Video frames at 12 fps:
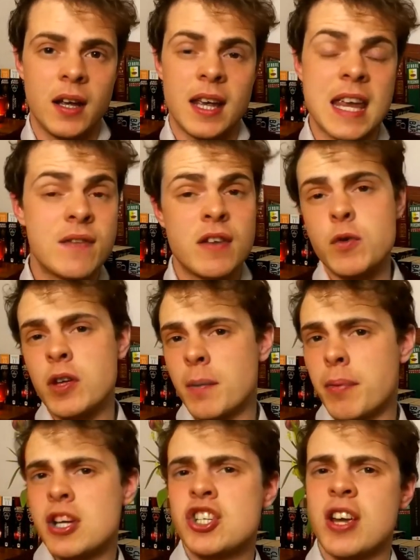Even if you can
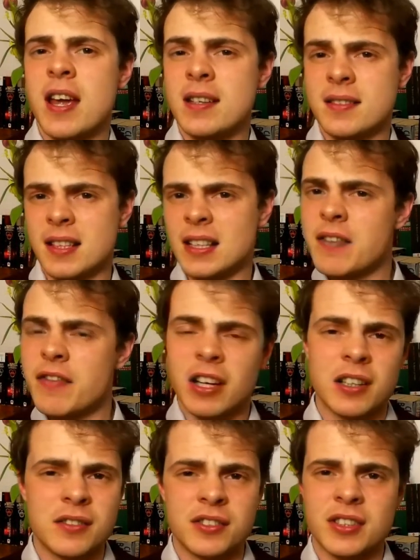appreciate its
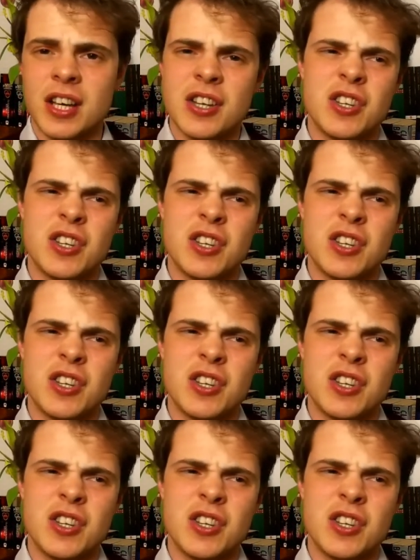significance,